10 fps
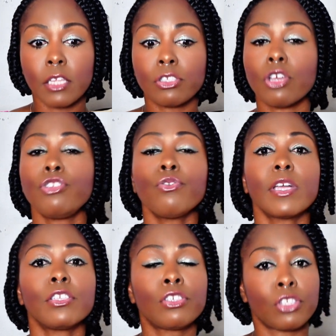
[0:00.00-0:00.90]
So you
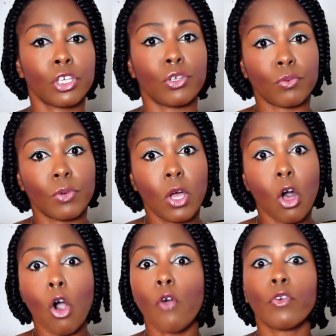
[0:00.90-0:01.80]
can sue
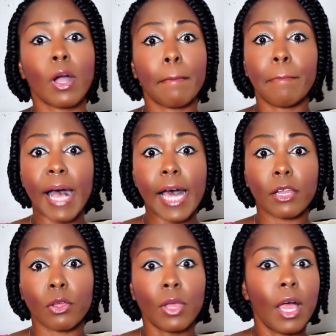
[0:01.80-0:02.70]
over a
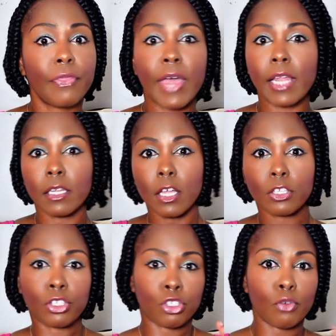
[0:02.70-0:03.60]
bottle that
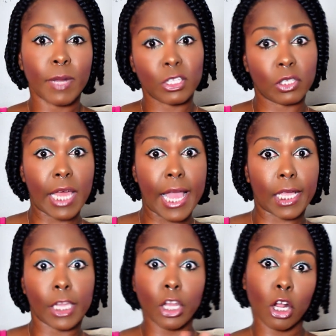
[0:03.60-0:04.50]
looks too much
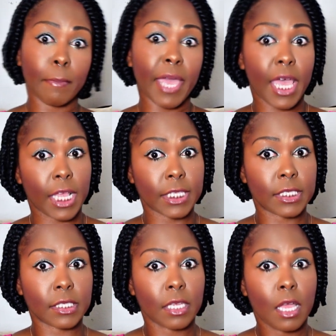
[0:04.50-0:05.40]
like an
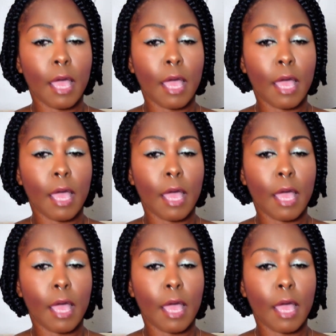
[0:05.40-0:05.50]
Hermes,